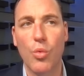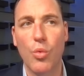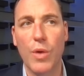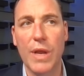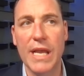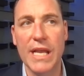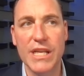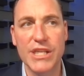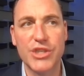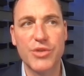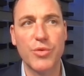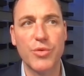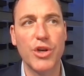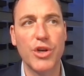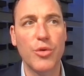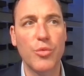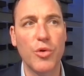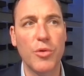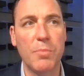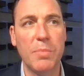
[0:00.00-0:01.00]

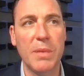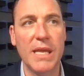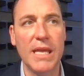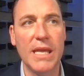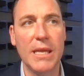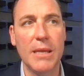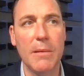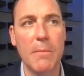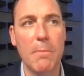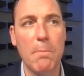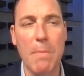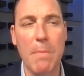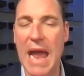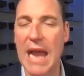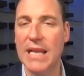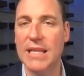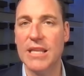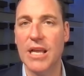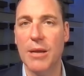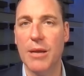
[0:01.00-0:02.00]
Israel would be
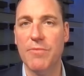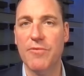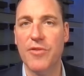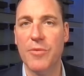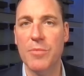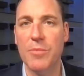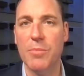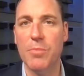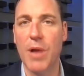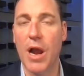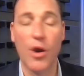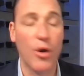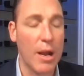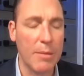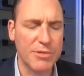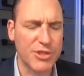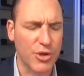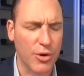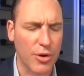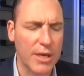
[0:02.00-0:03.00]
backed up from the, or I'm
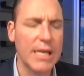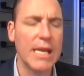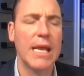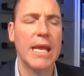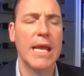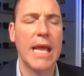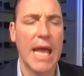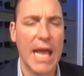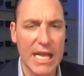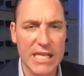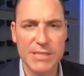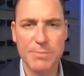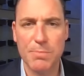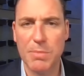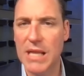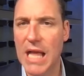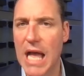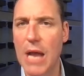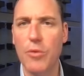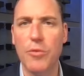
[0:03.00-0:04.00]
sorry,
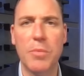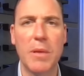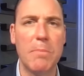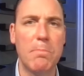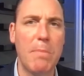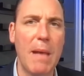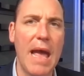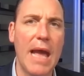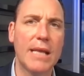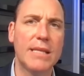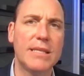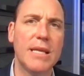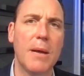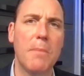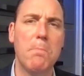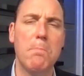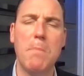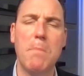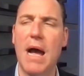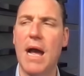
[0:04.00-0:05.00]
Hezbollah would be backed up
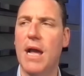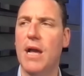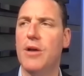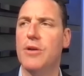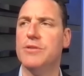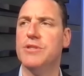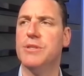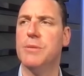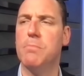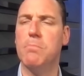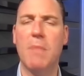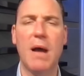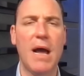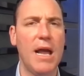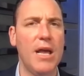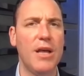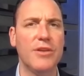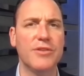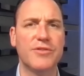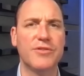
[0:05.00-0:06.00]
miles and
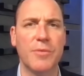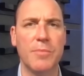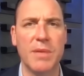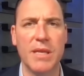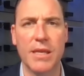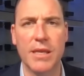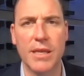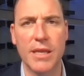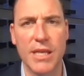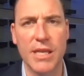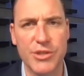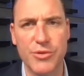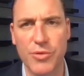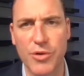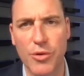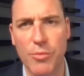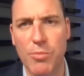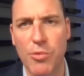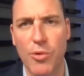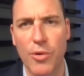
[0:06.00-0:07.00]
miles from the
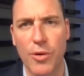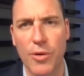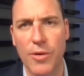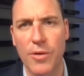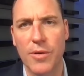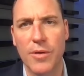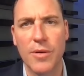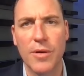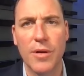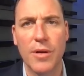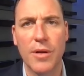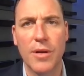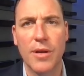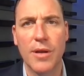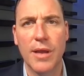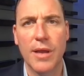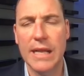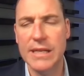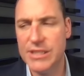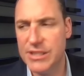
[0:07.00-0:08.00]
Israel border.
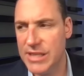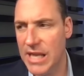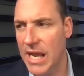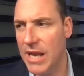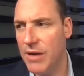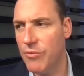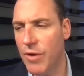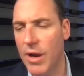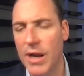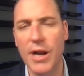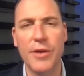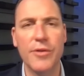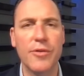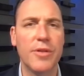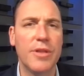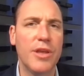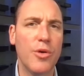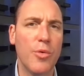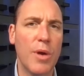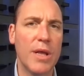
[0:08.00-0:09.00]
Instead, right under
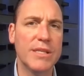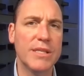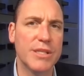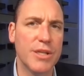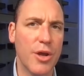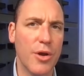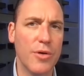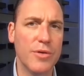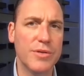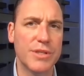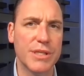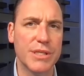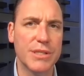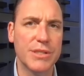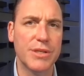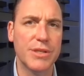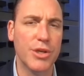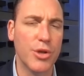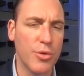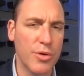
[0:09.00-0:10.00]
the UN's
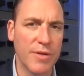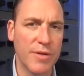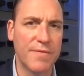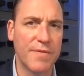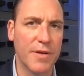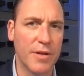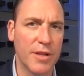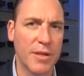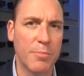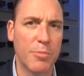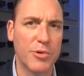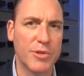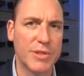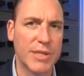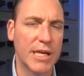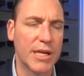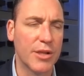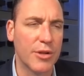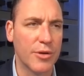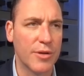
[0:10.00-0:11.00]
noses, UNIFIL in
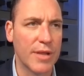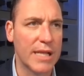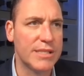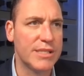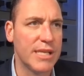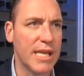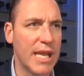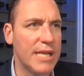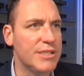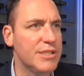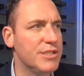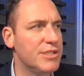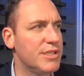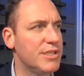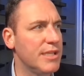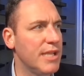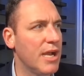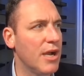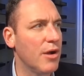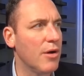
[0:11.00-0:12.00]
particular, that's the agency
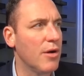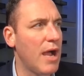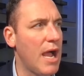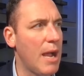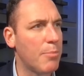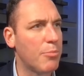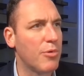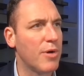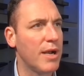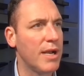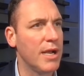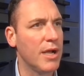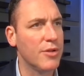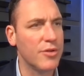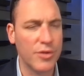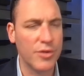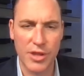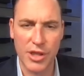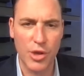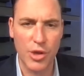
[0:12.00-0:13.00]
there operating
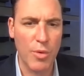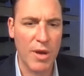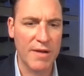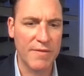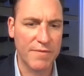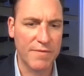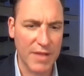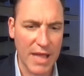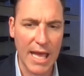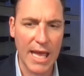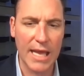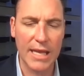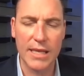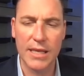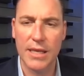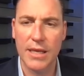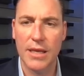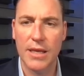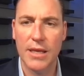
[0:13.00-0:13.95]
under the UN flag,